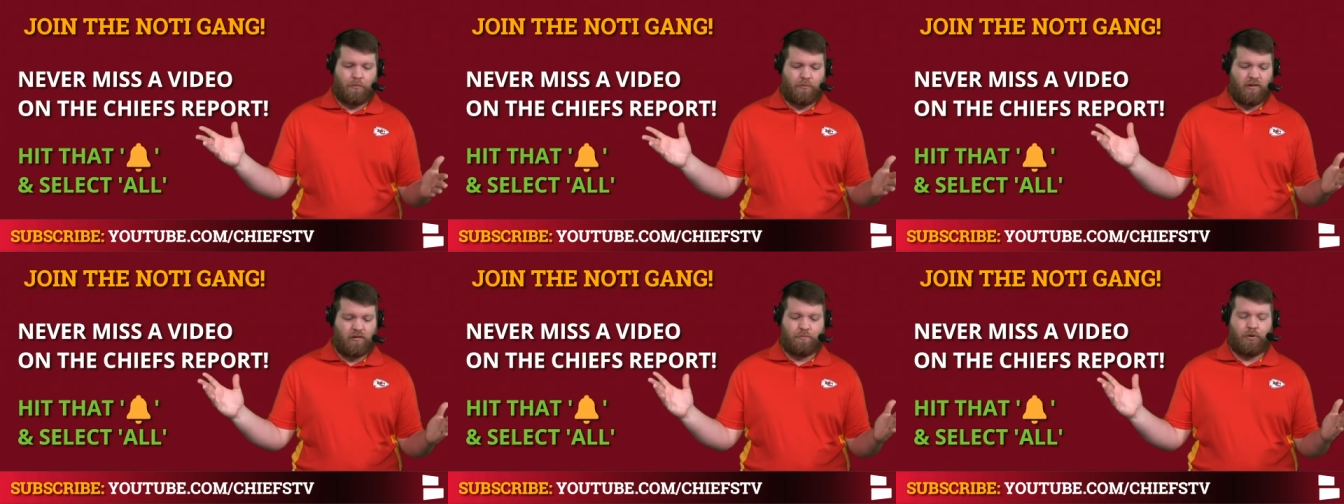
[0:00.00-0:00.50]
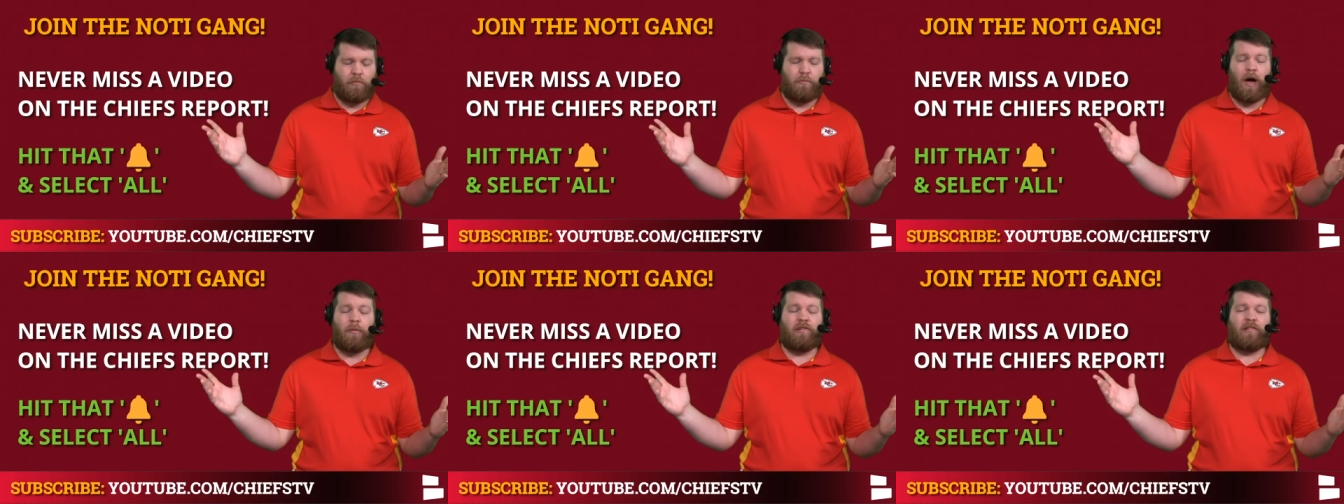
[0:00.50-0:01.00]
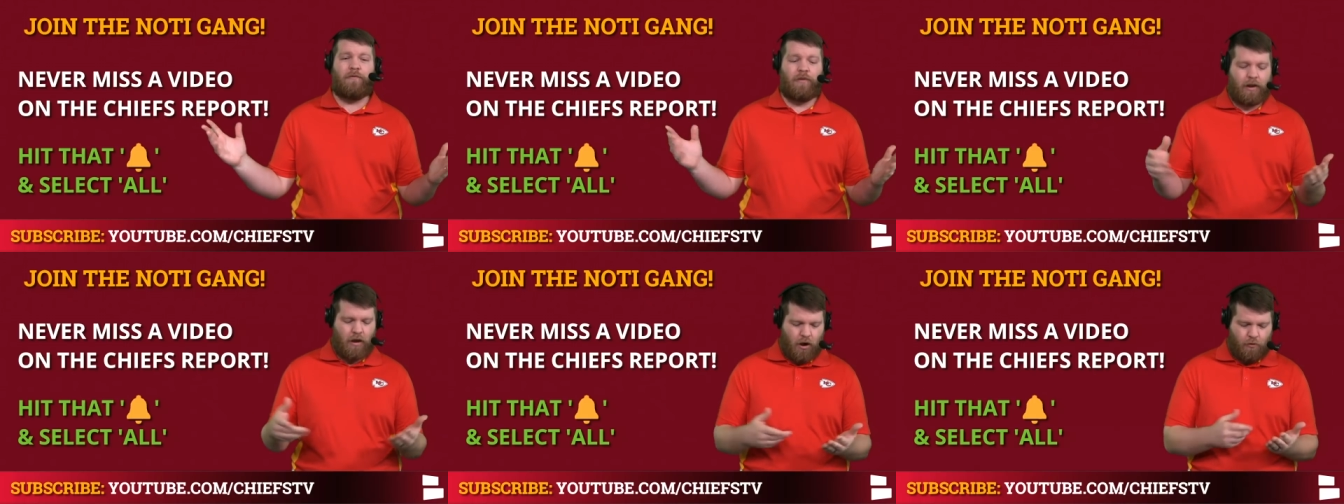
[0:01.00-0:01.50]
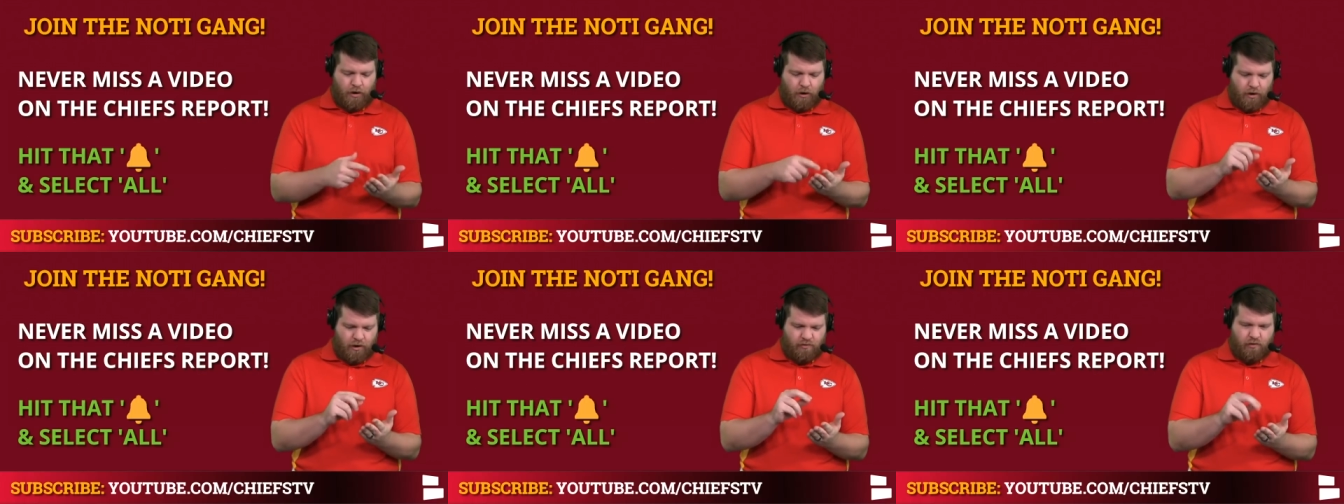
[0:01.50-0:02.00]
just published a video. Oh, here
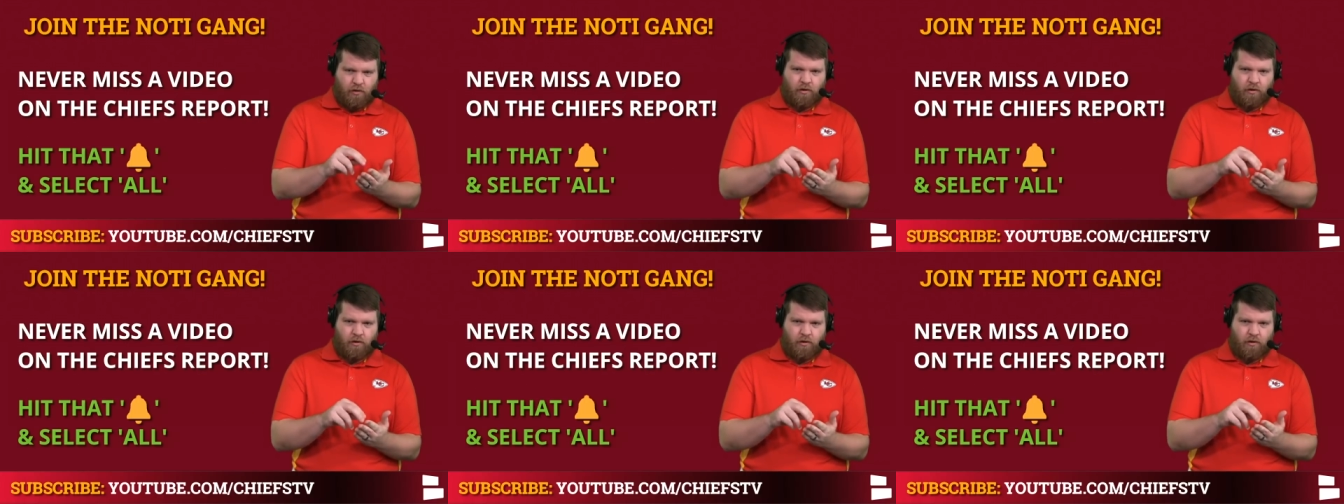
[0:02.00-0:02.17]
it is.